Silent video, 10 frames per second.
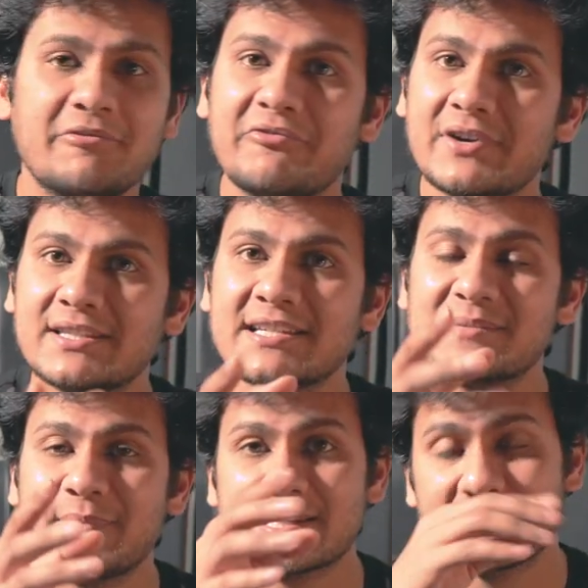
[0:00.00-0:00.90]
further
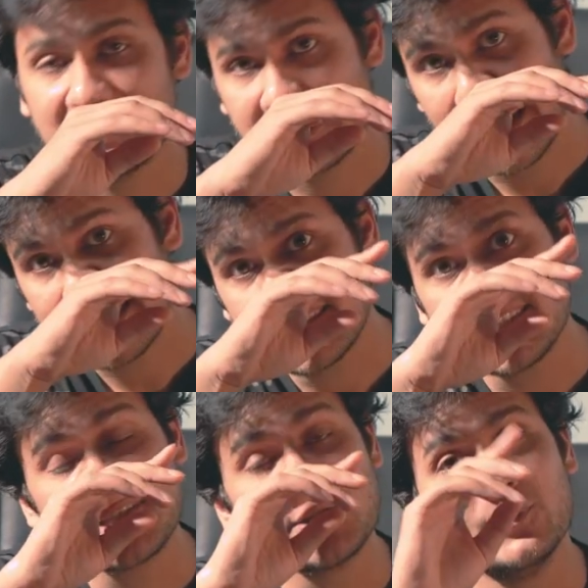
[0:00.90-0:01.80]
specs which
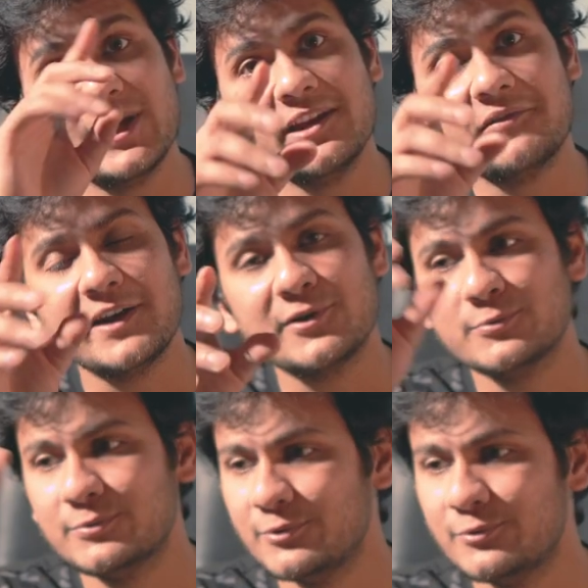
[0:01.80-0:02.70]
assist you in a way
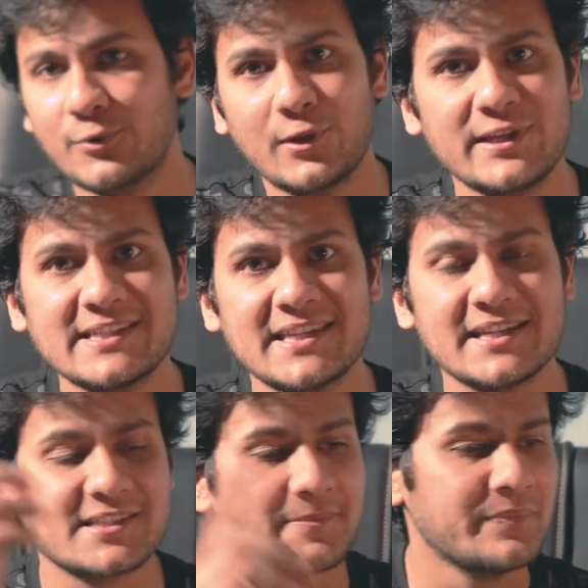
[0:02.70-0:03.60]
to do all these
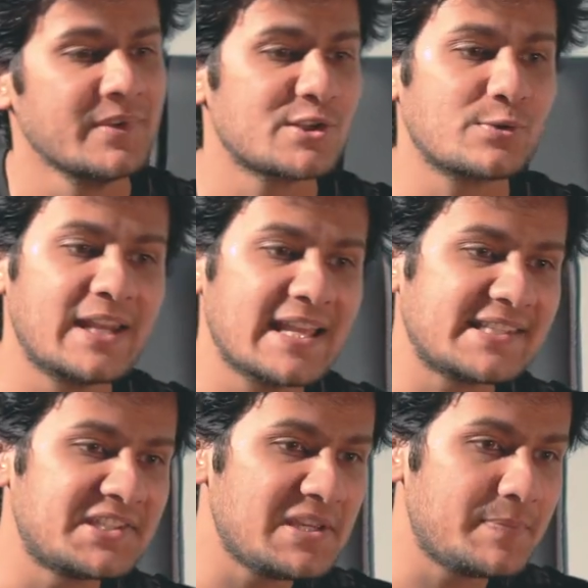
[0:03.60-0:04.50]
things. So it
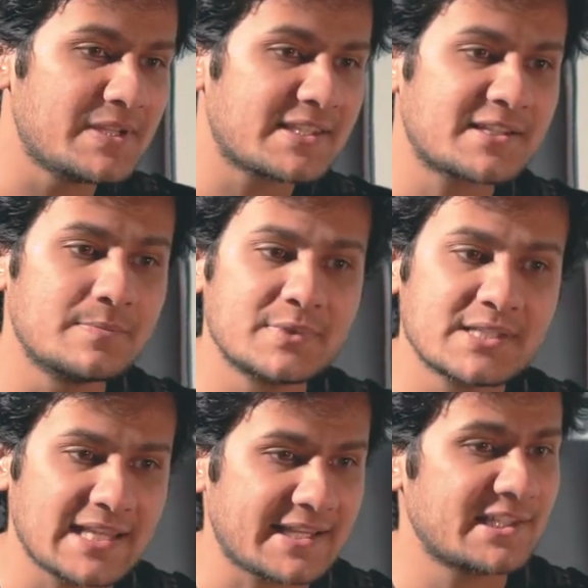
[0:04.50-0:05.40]
has GPS,
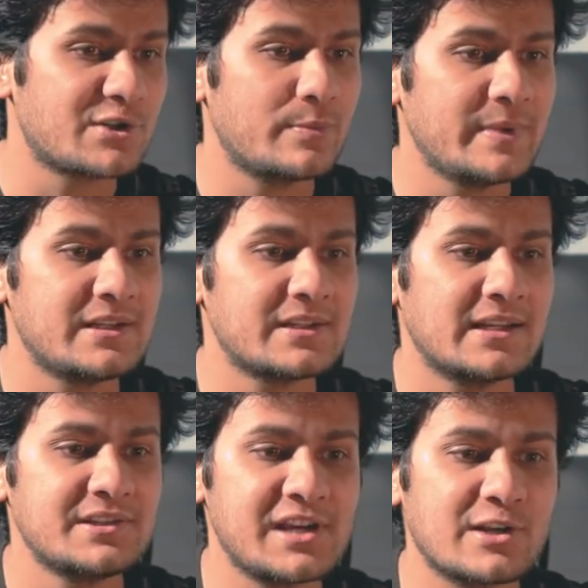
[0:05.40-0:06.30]
compass,
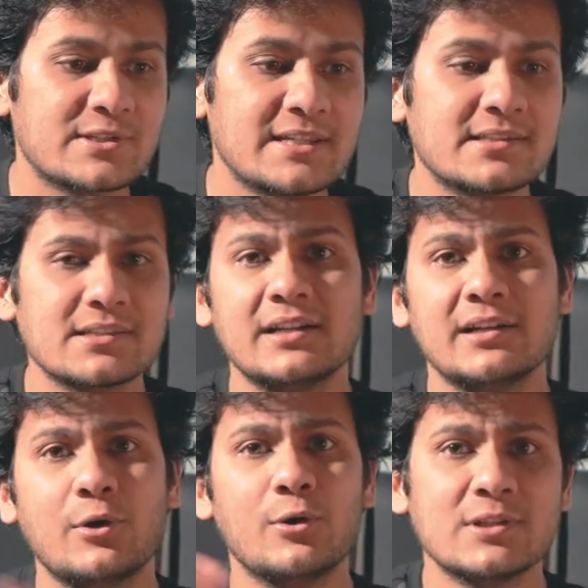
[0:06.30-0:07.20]
accelerometer, and gyro sensor,
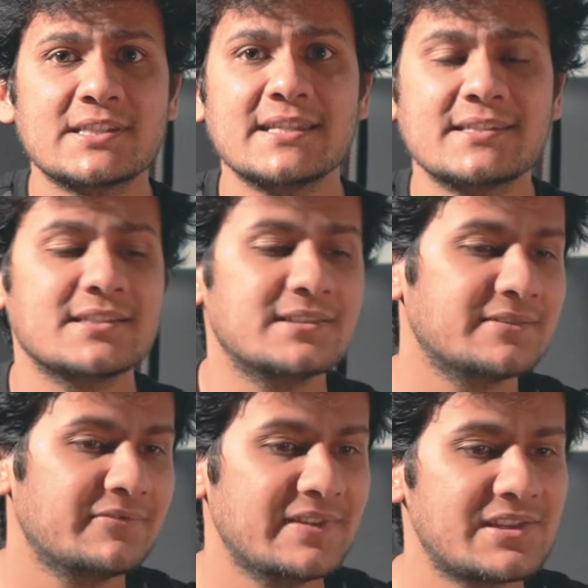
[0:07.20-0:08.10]
and a Hall sensor,
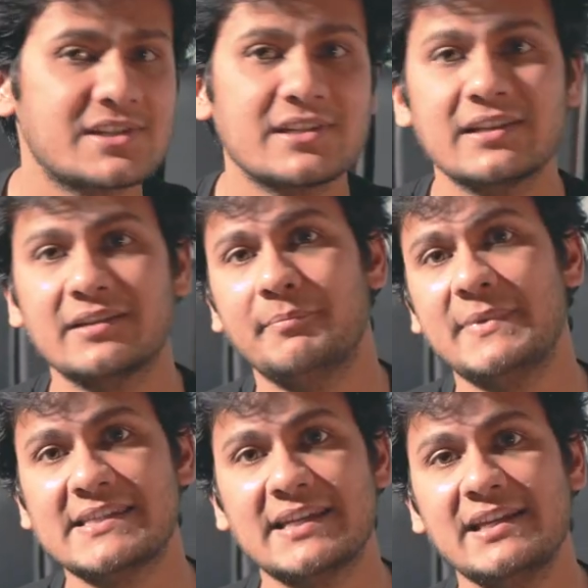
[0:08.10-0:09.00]
which
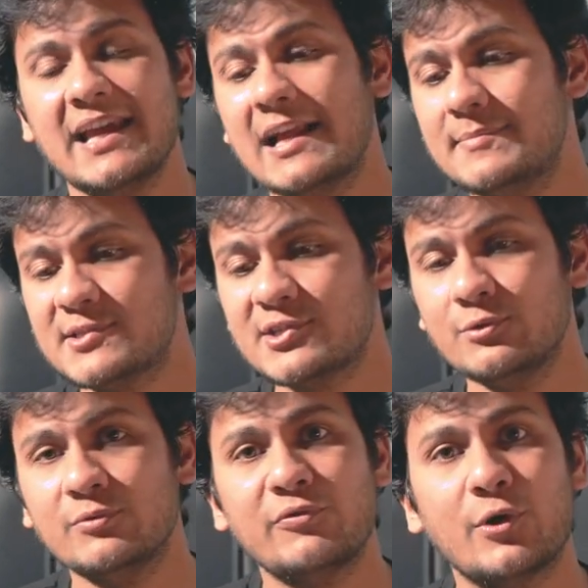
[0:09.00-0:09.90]
basically helps
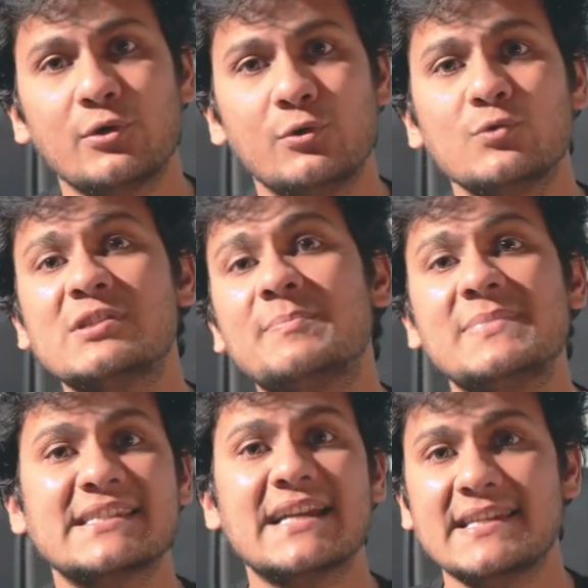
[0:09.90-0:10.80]
you for those
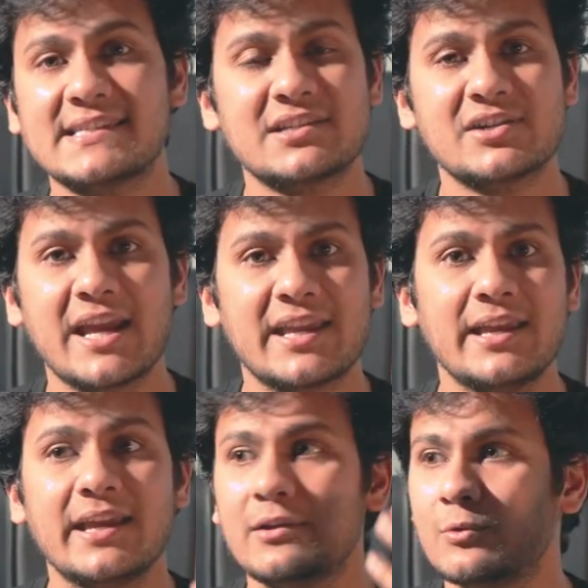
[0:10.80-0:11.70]
precise
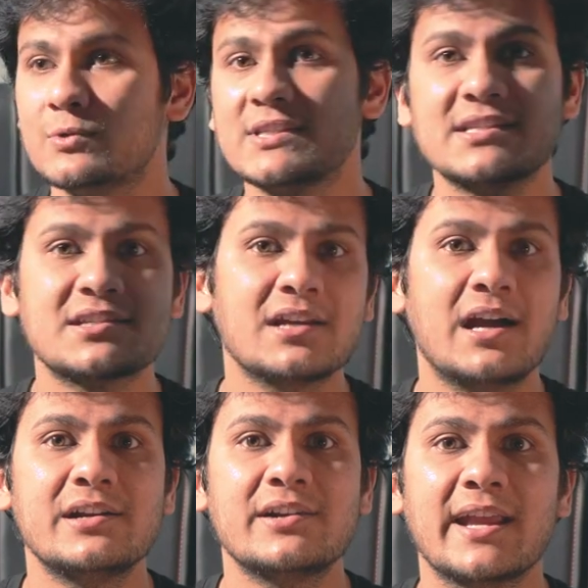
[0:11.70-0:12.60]
tracking and those
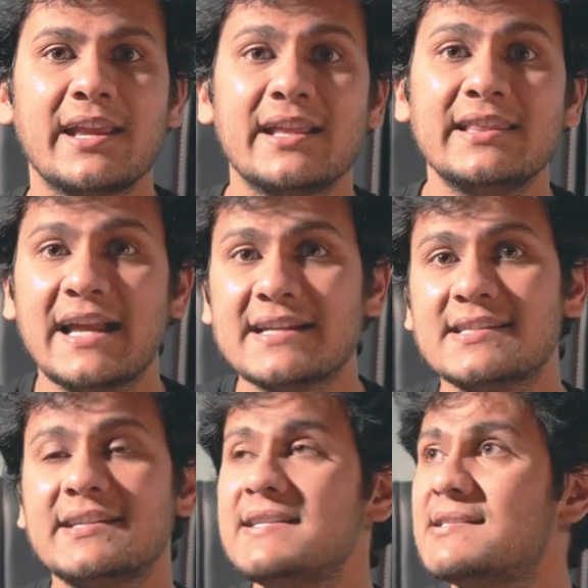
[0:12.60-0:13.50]
star tracking, and that's
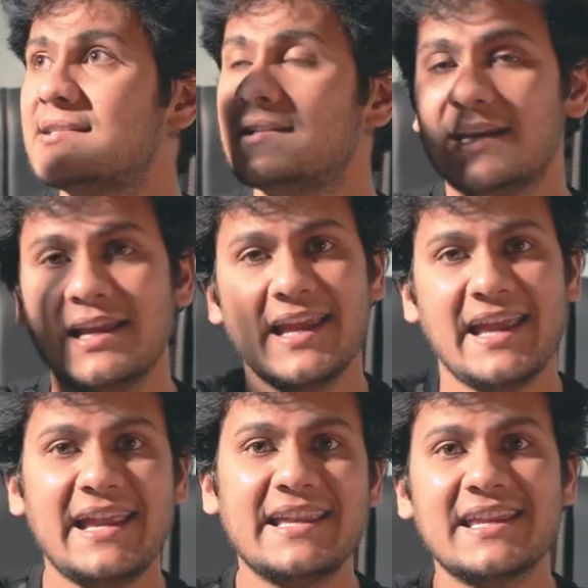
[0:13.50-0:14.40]
the reason
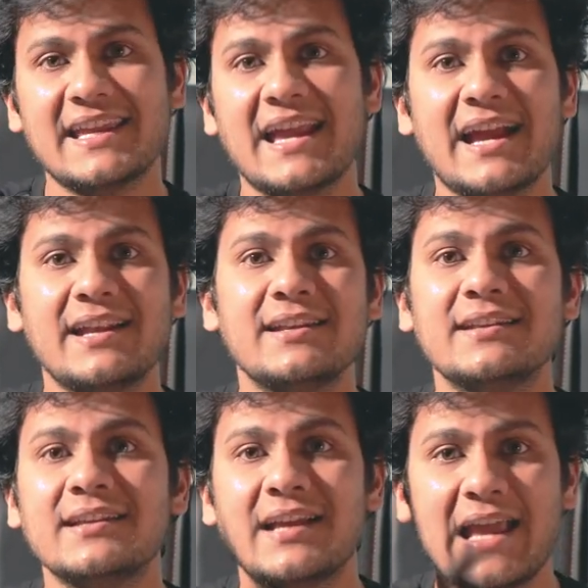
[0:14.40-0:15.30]
it
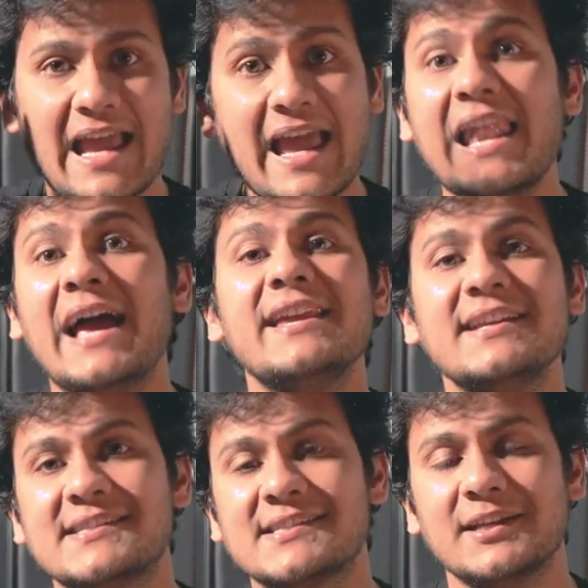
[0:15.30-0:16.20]
can align
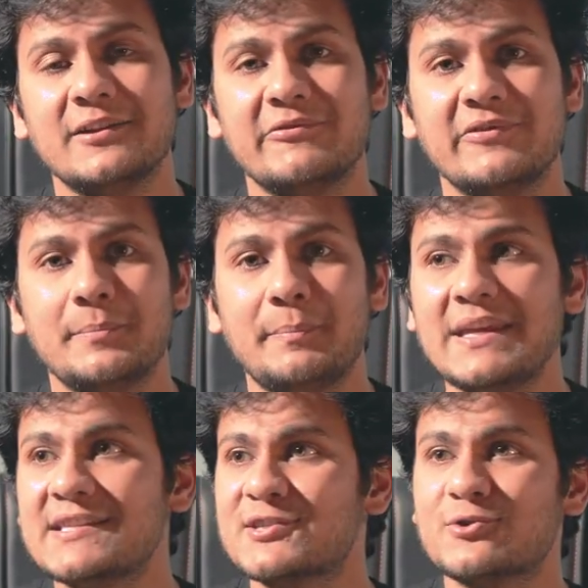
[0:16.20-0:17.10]
itself
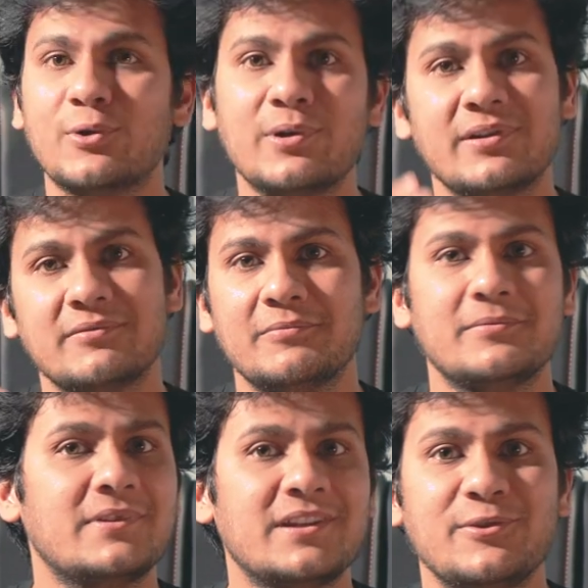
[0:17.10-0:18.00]
based on
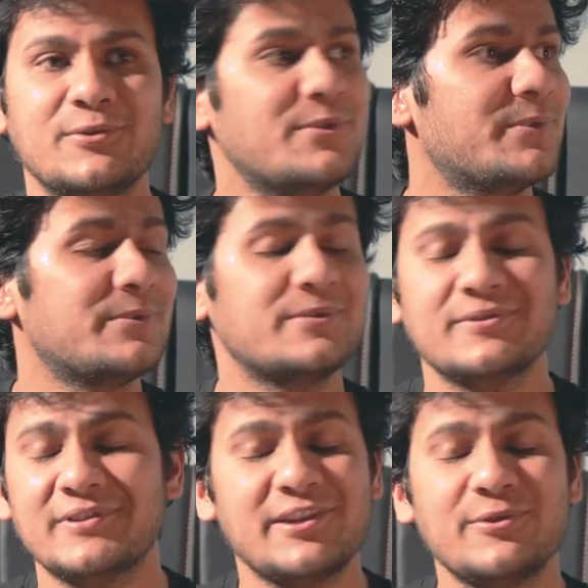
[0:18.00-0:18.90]

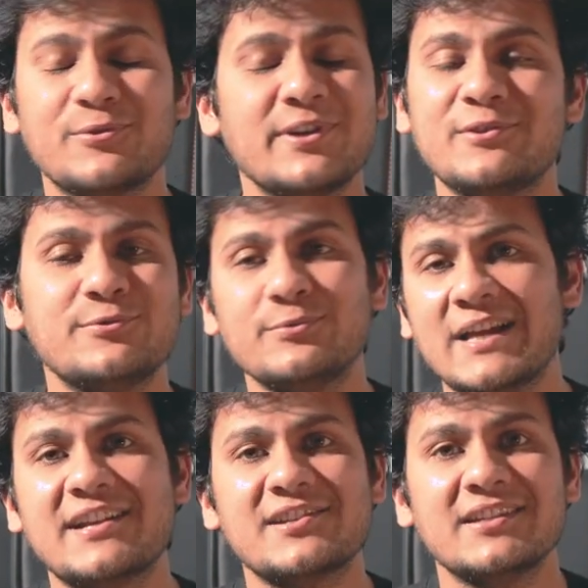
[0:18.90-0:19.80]
you don't need to do
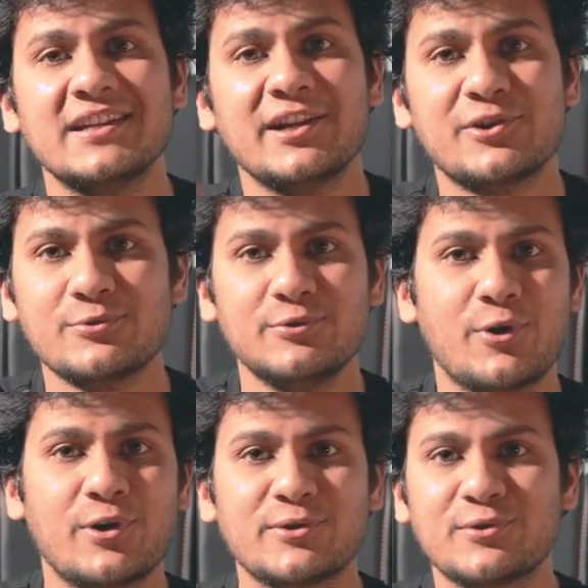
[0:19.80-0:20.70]
that true
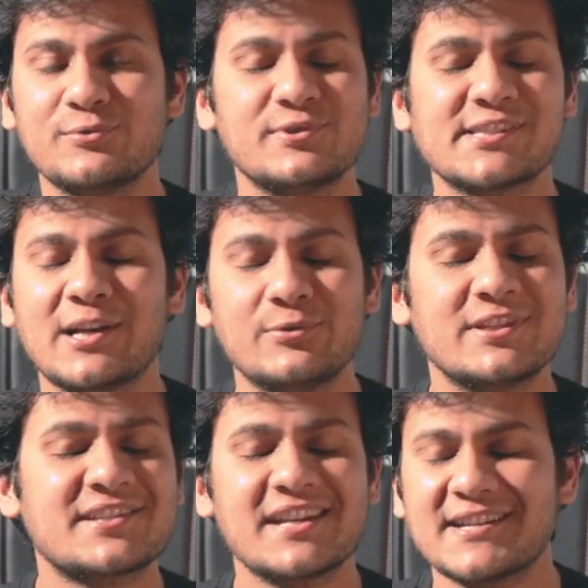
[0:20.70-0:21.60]
north or true
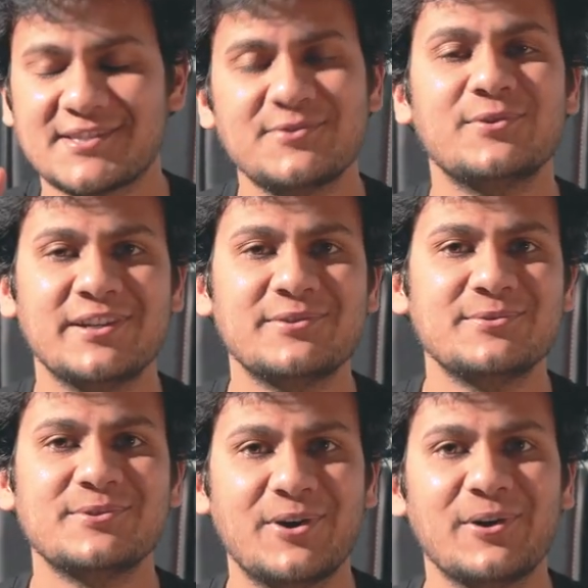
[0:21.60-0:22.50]
south stars. You don't need to
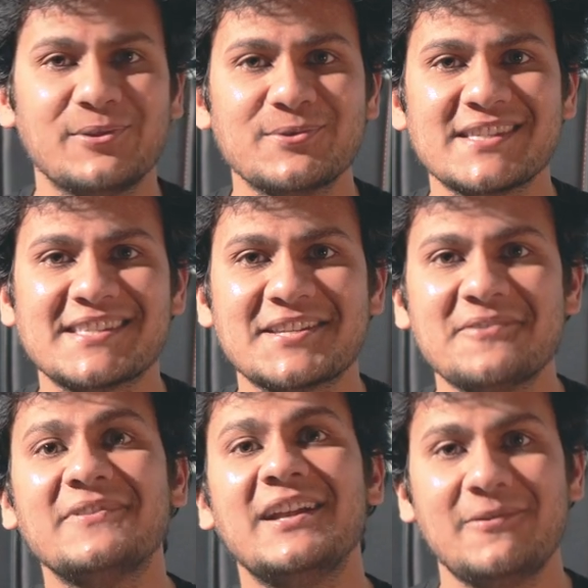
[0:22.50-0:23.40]
do all those
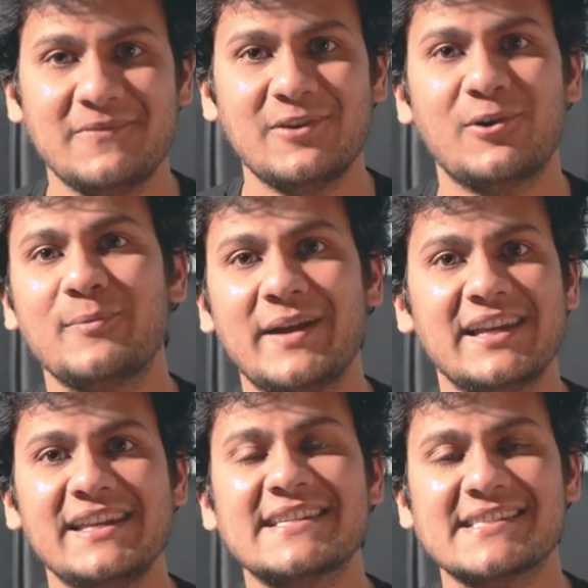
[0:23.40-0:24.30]
stuff. It will
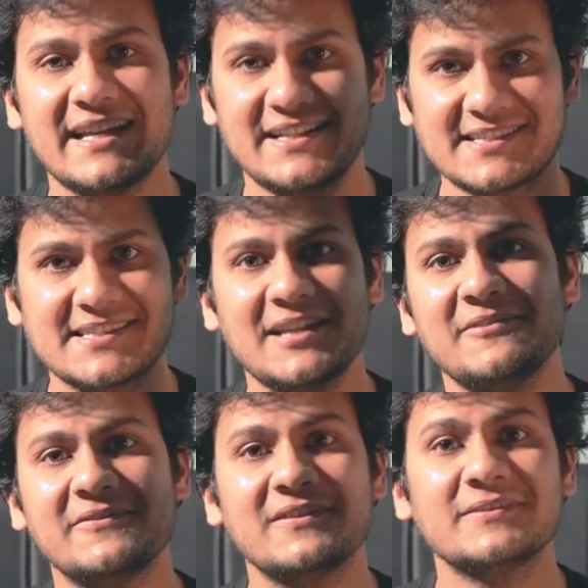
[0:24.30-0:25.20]
automatically assign
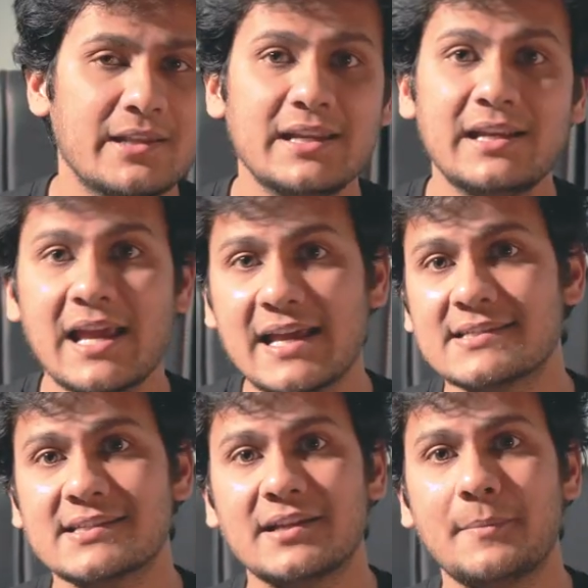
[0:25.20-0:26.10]
itself, and it
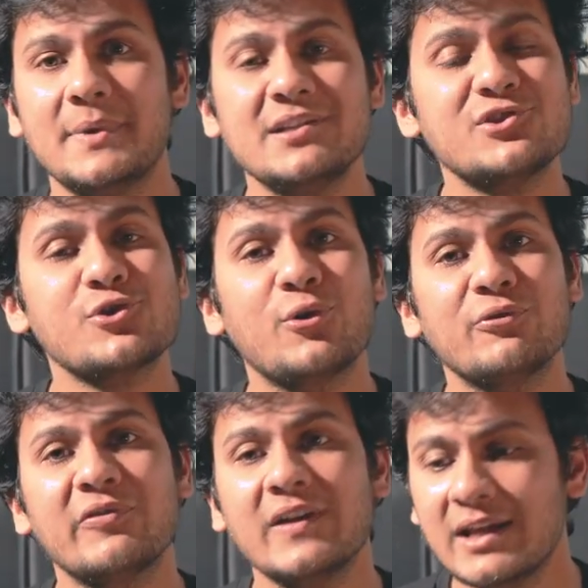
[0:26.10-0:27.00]
has a bunch
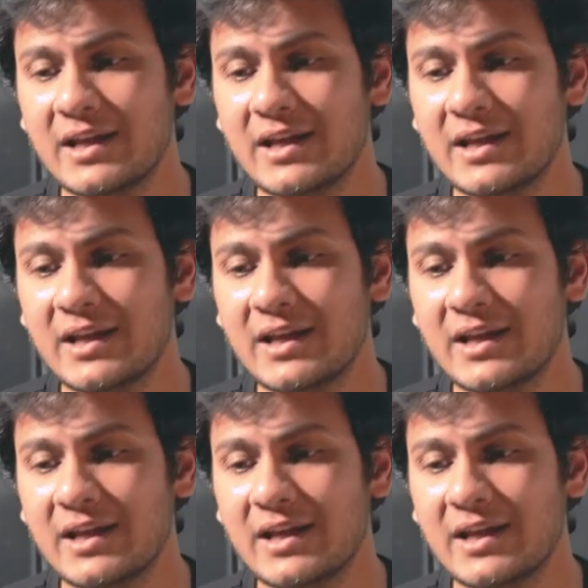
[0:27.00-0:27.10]
of